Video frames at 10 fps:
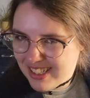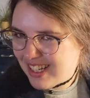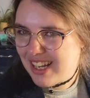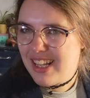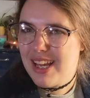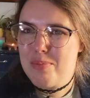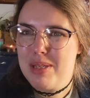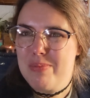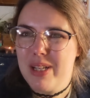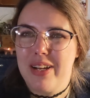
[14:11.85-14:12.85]
Not a lot of
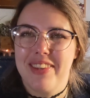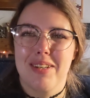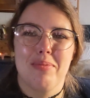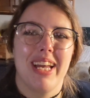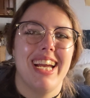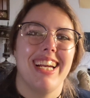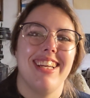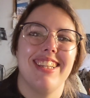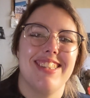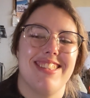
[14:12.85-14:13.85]
people out there playing
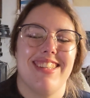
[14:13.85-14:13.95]
it,